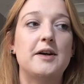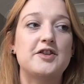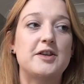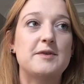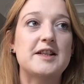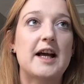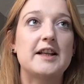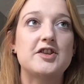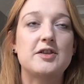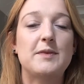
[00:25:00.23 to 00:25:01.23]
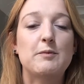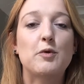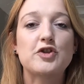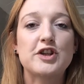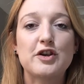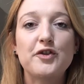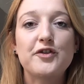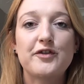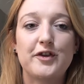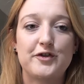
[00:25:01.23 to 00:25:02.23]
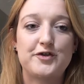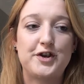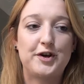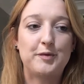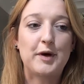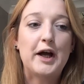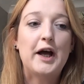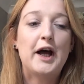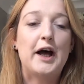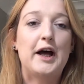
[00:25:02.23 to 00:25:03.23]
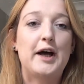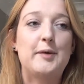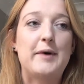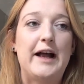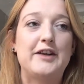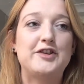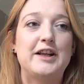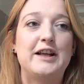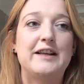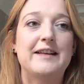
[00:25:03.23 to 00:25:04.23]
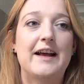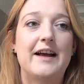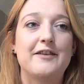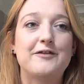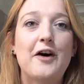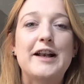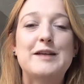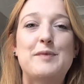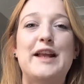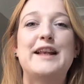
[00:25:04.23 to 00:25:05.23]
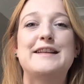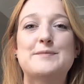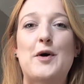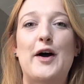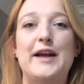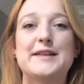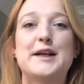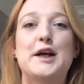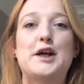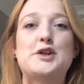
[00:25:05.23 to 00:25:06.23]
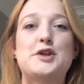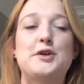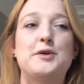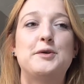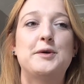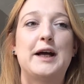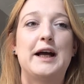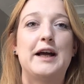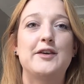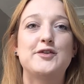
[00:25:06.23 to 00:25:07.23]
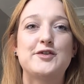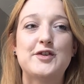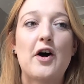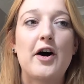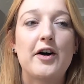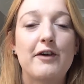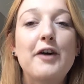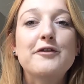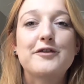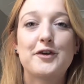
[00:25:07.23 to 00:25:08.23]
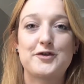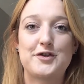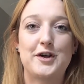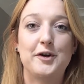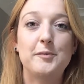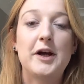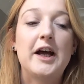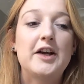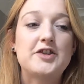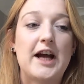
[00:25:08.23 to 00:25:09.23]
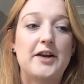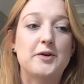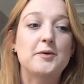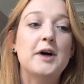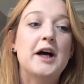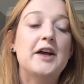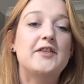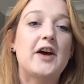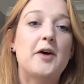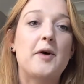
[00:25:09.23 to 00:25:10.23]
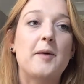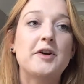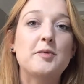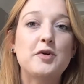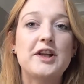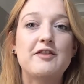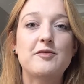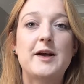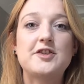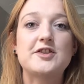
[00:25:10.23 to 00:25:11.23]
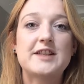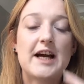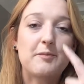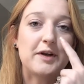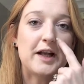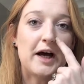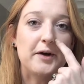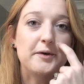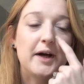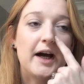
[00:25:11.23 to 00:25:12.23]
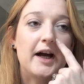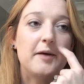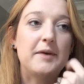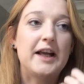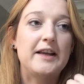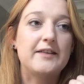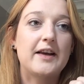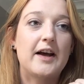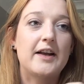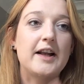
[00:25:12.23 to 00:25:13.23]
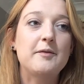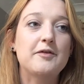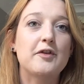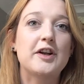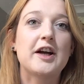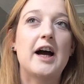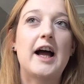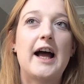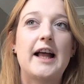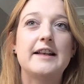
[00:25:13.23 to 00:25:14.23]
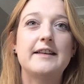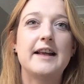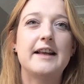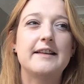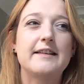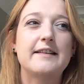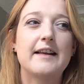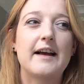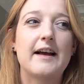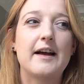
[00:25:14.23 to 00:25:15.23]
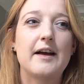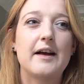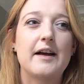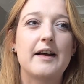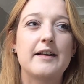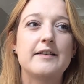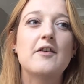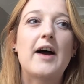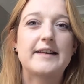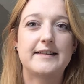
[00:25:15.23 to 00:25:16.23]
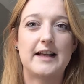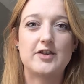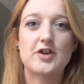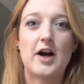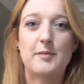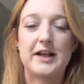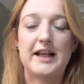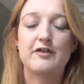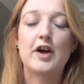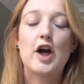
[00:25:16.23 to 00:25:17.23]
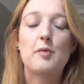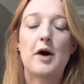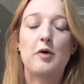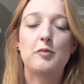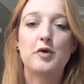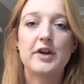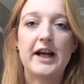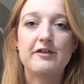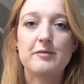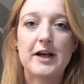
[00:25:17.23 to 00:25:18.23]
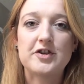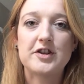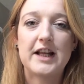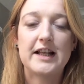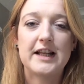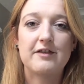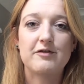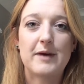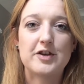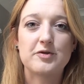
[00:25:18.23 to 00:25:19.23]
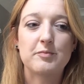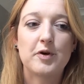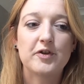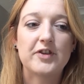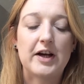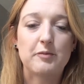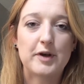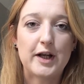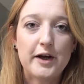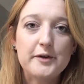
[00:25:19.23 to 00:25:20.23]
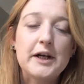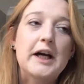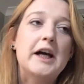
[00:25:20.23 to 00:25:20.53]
and she was saying that she's been watching lots of Flosstube, and she's finally been inspired to start her own Flosstube channel. So I'm going to put the information down below. It's her name's Veronica, and it's Night Stitch, I believe, but I will put that information in the information box down below.